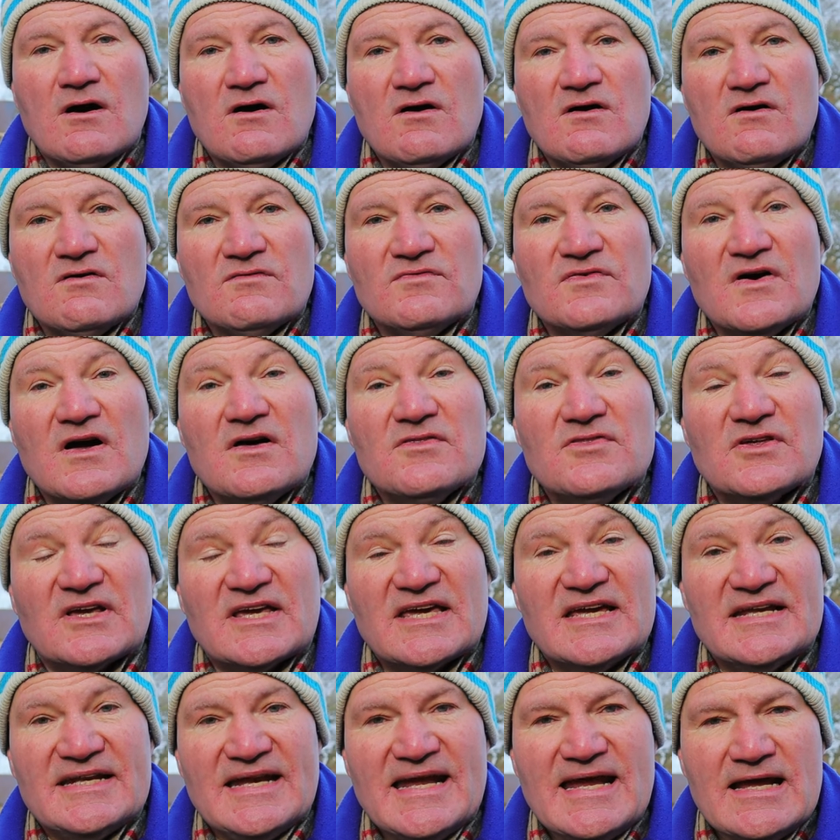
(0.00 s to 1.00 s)
of the
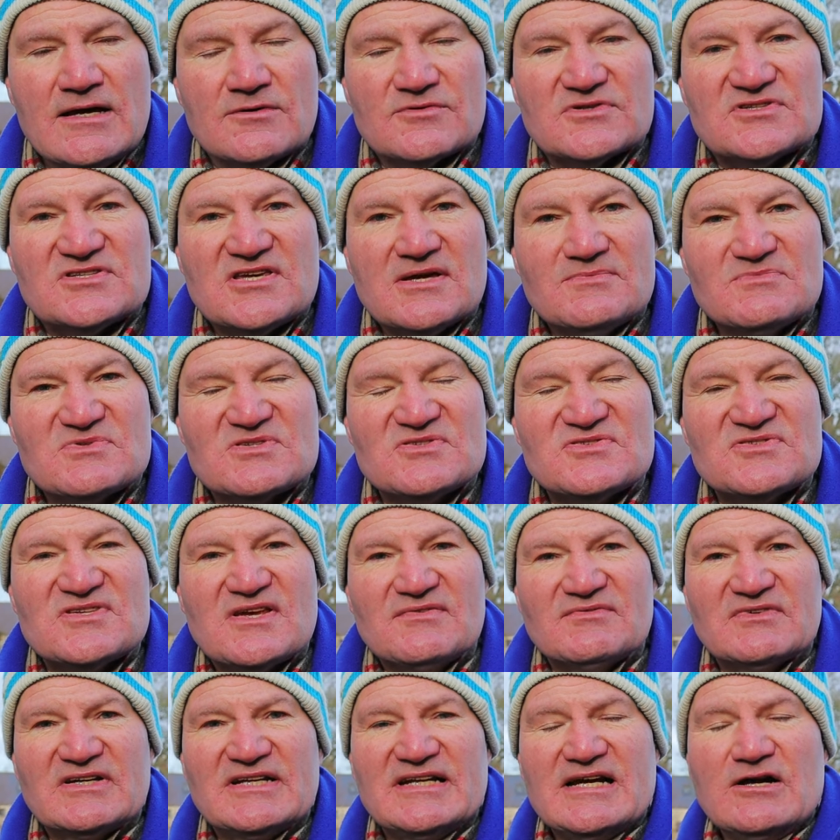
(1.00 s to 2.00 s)
canal, the Thames and
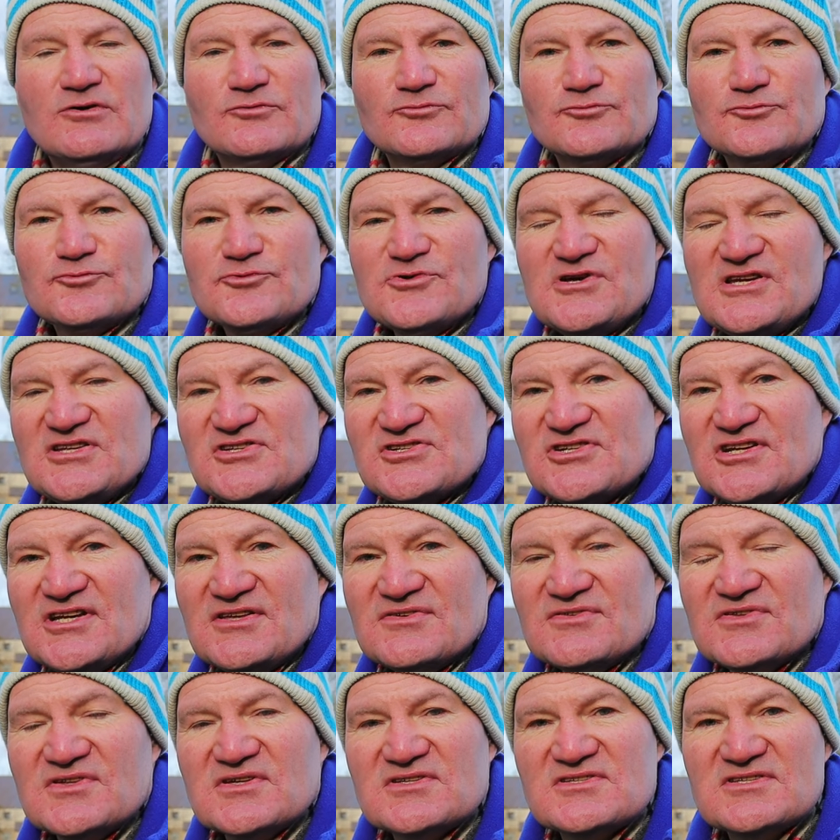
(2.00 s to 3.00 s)
Severn Canal
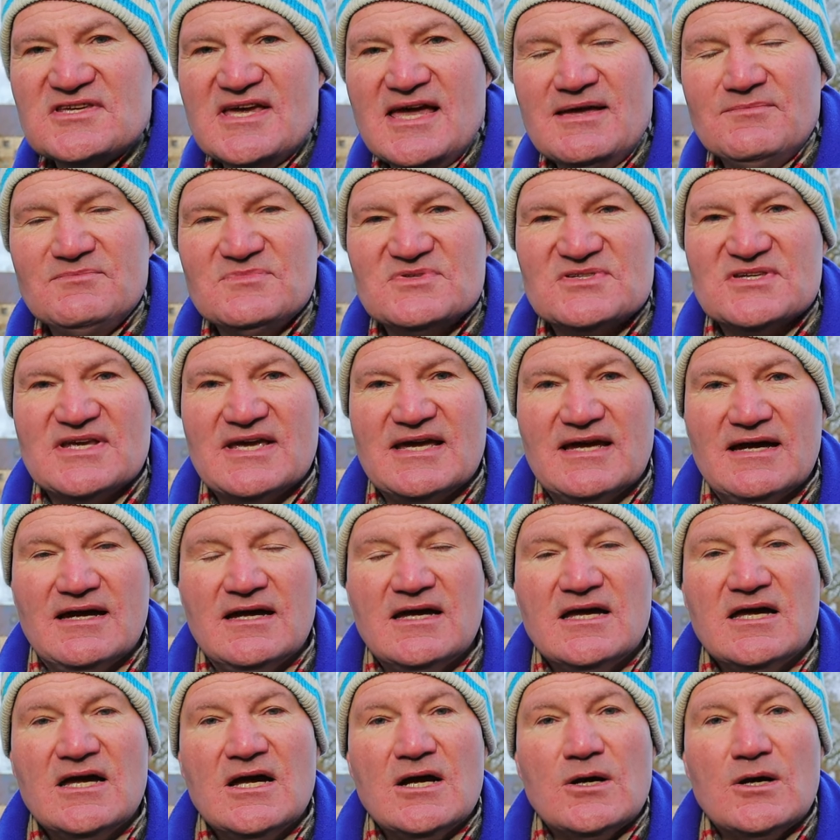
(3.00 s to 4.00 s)
reaching the Thames
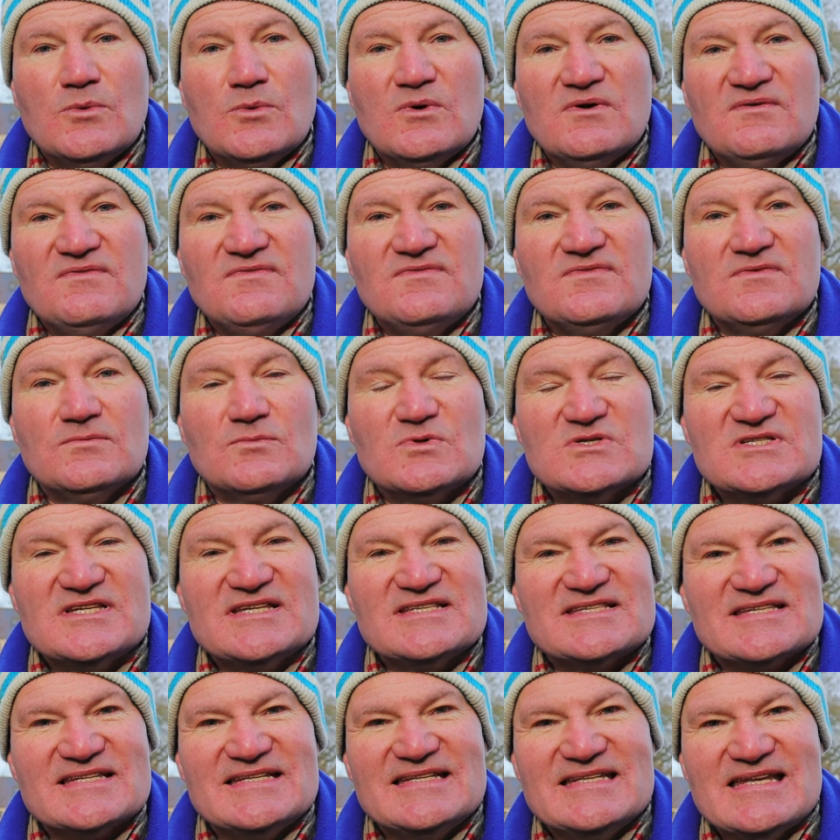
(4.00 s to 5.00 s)
here, was, was
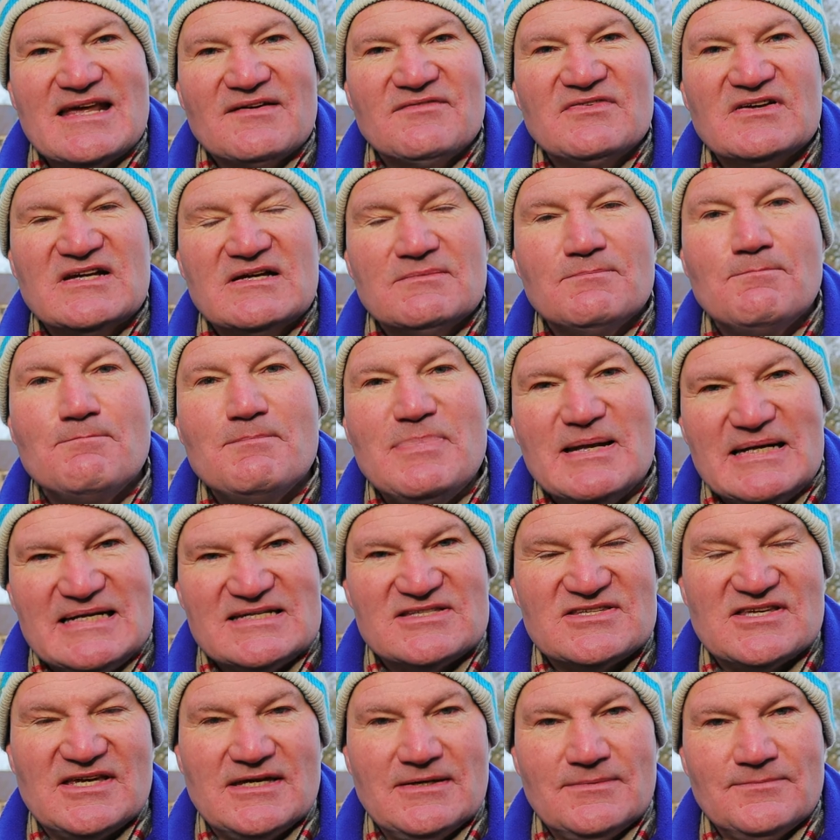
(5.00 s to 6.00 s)
its
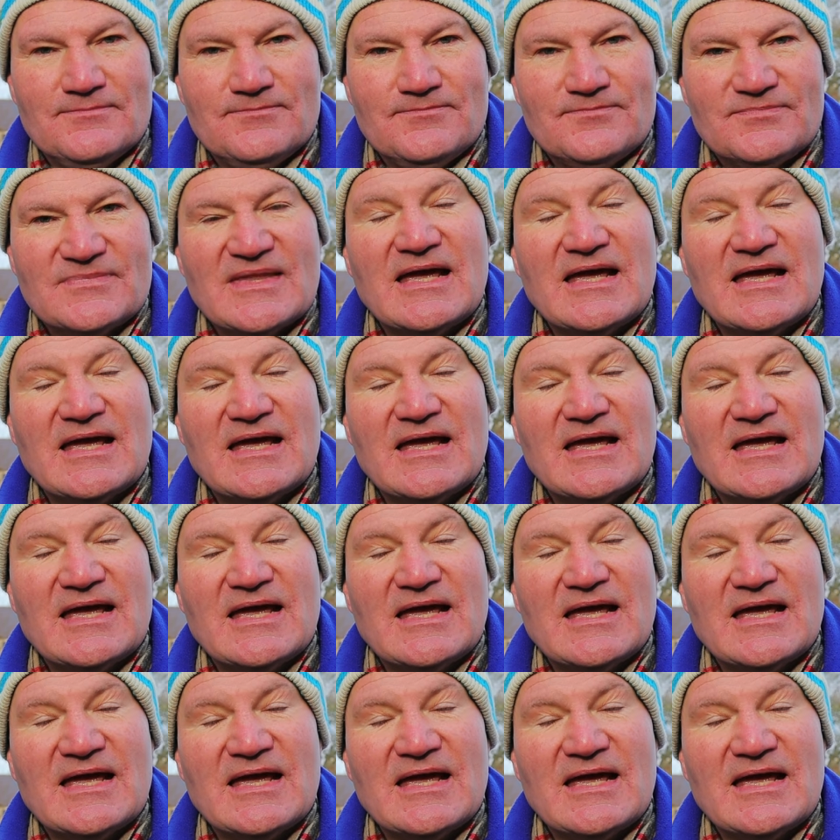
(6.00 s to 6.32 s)
navigability.